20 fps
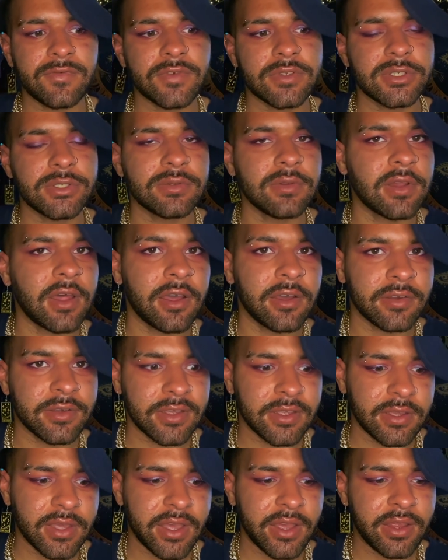for too long,
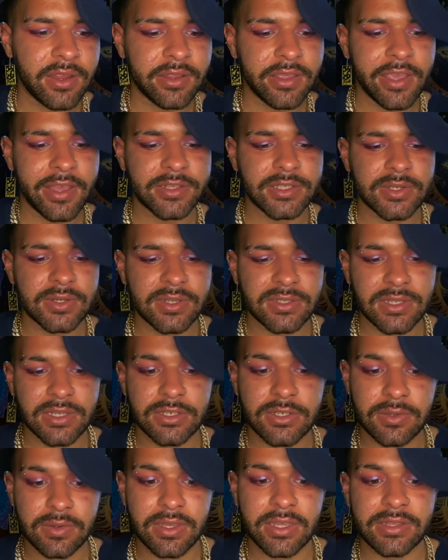Cancer, because
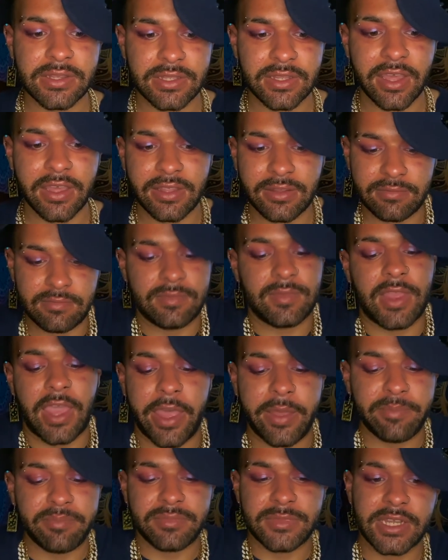I
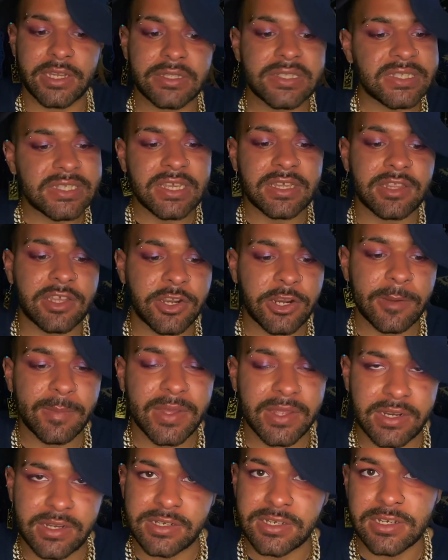kept on seeing the
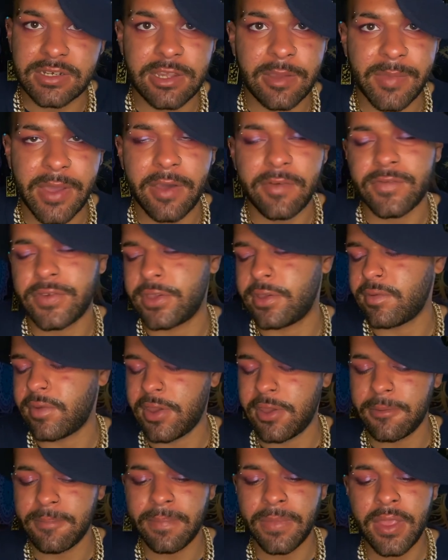hermit, and it did come out for you,
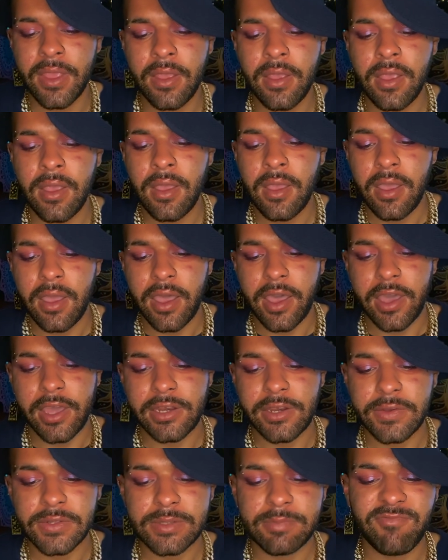right? I
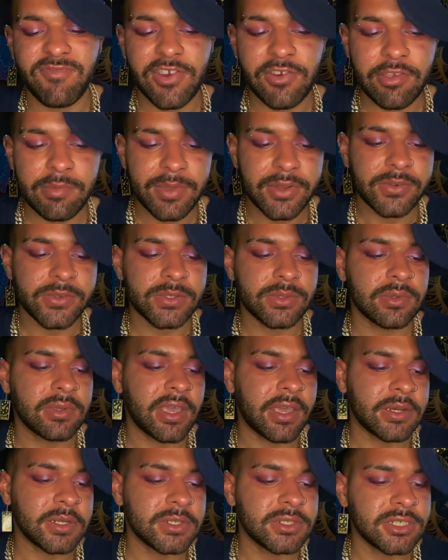know it's very bittersweet
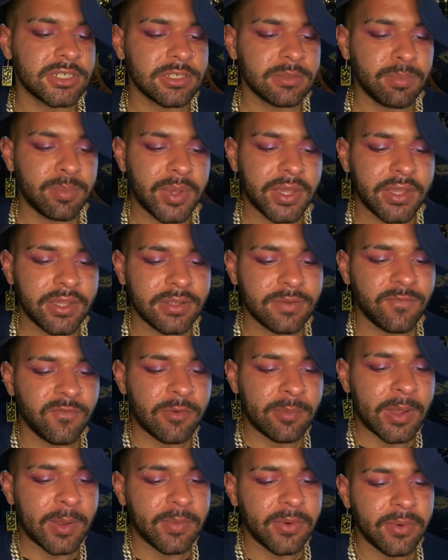energy, but
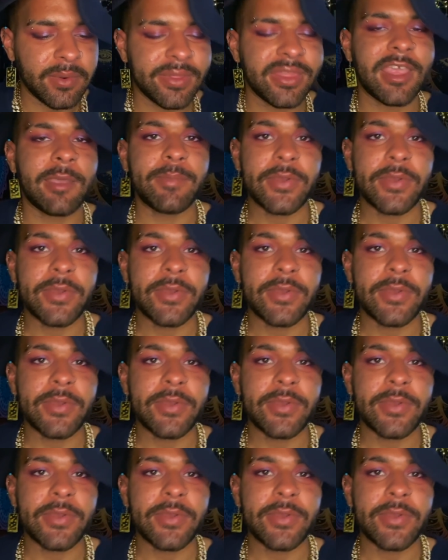remember, with that